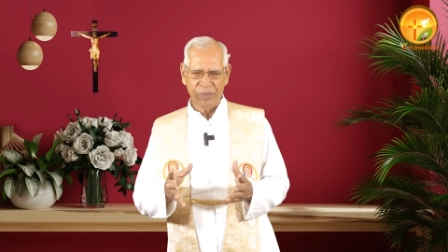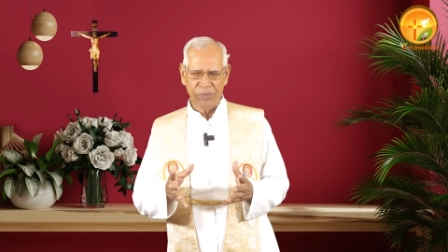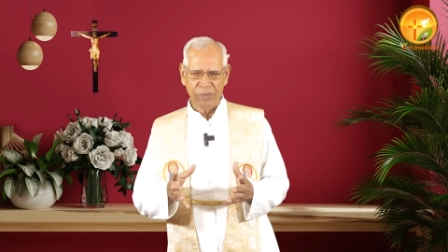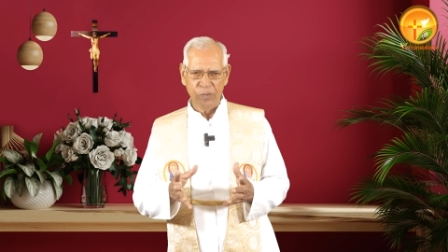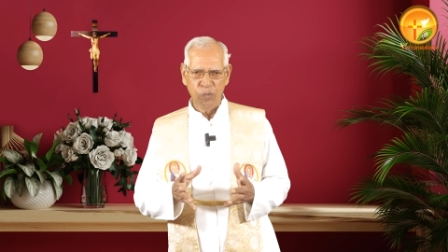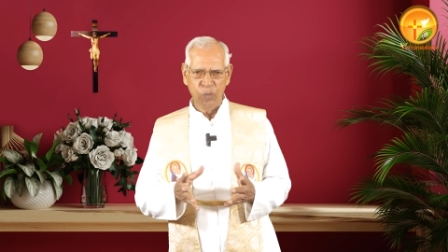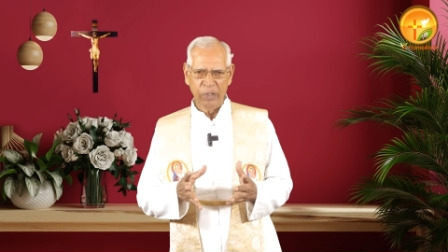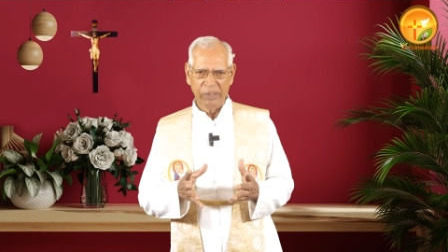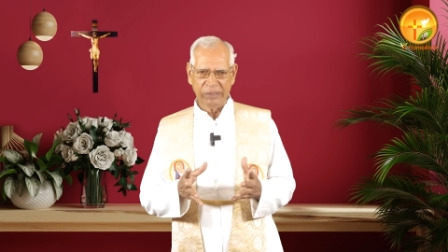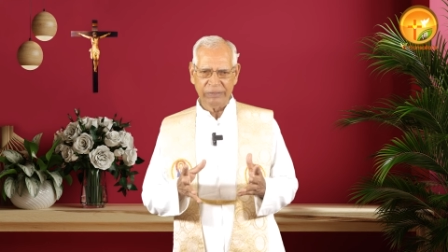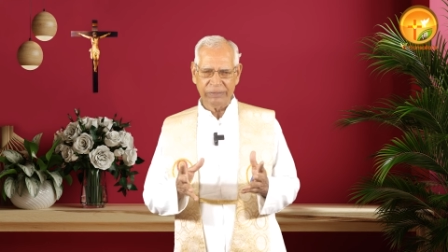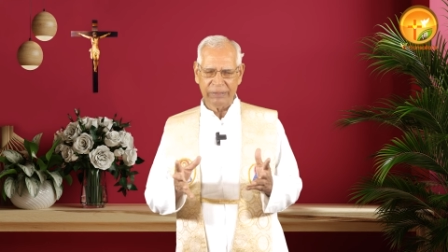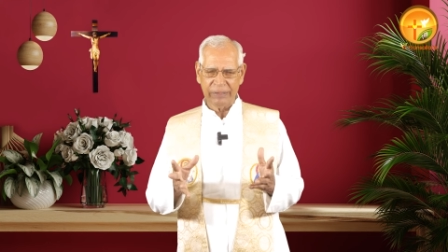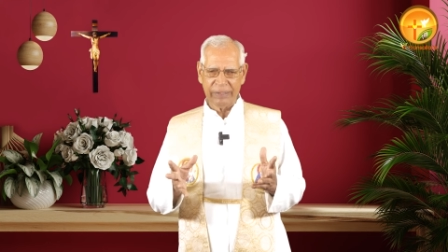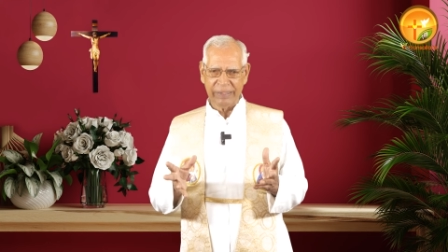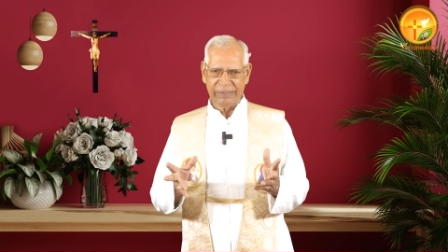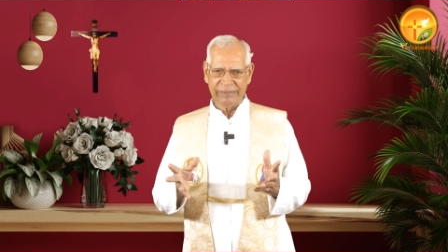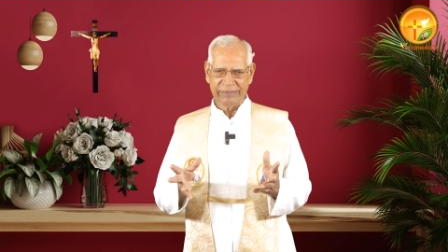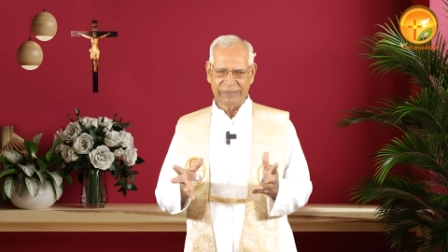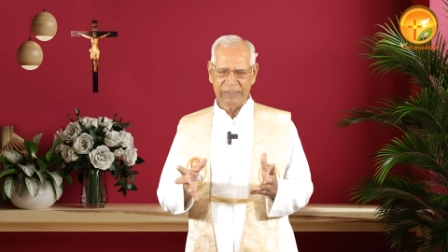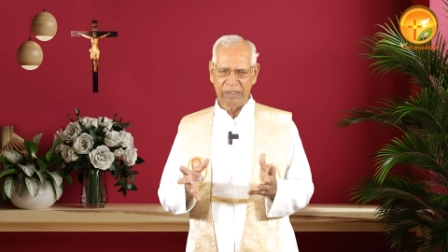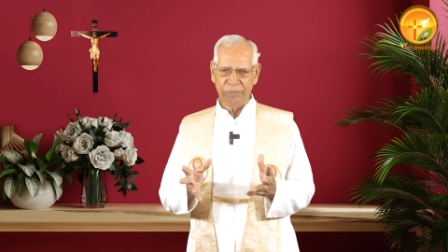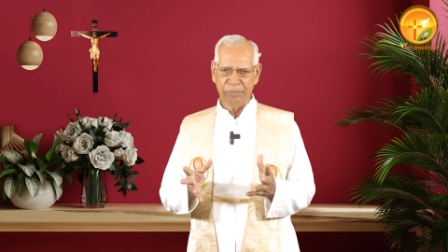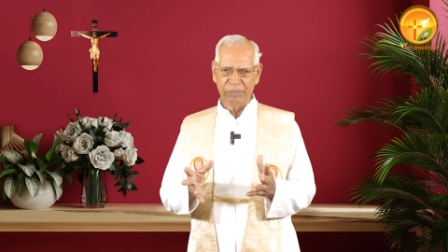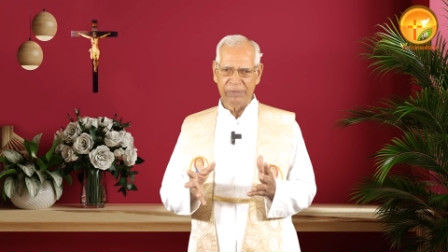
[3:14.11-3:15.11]
Jewish
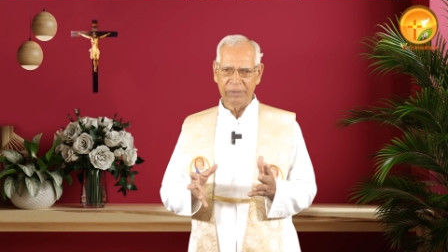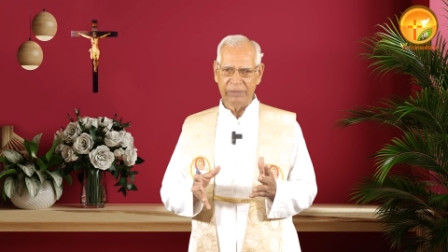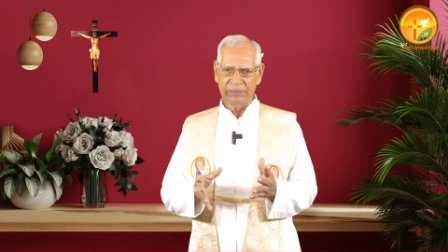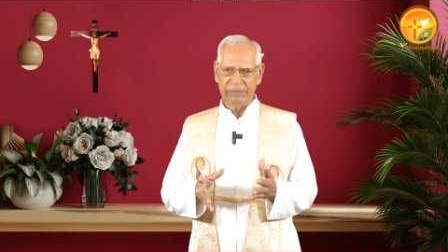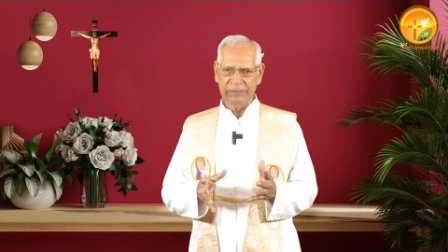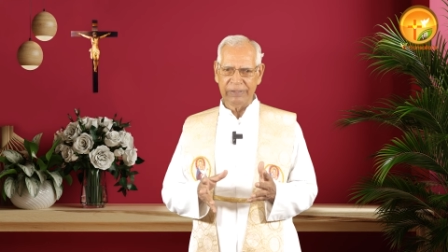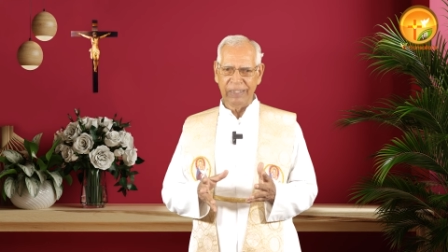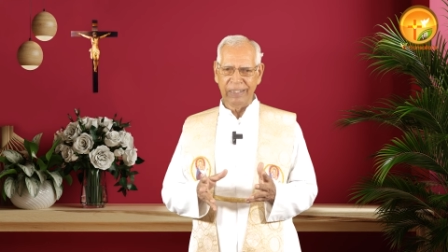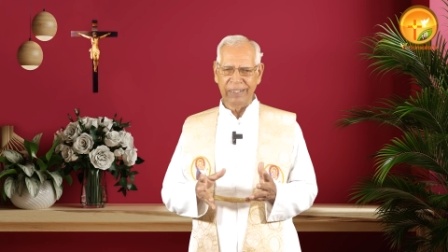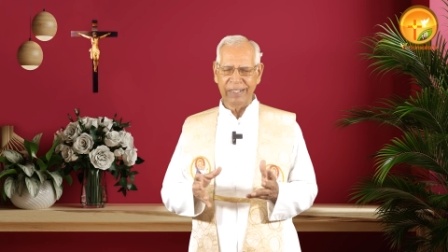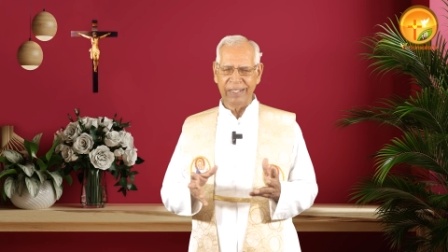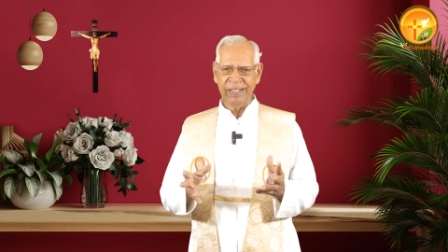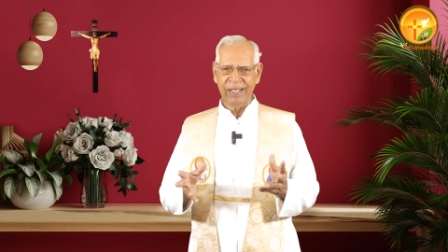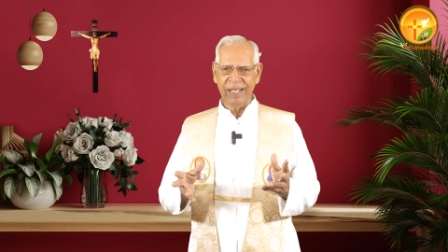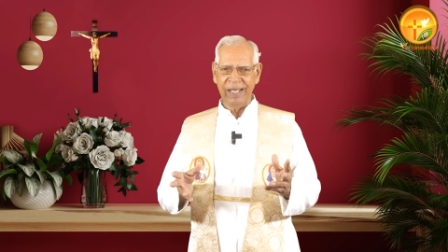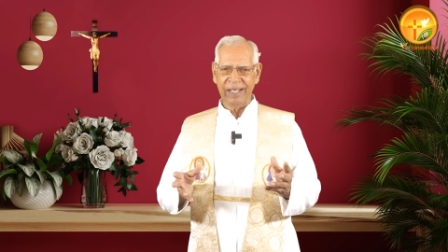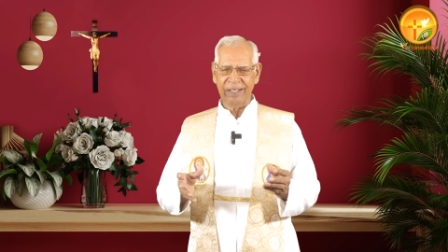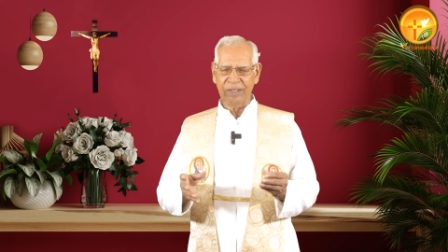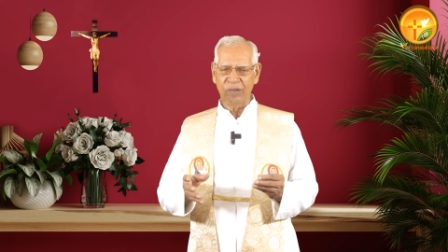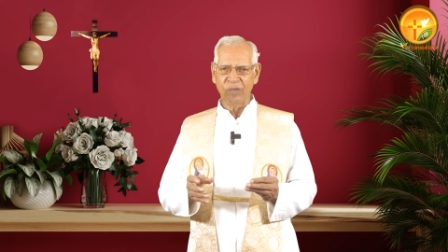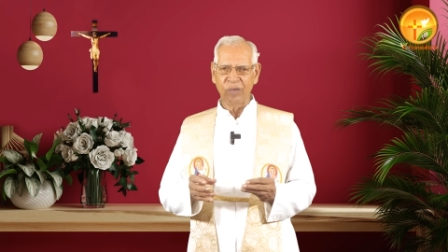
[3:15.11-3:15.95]
concept, children are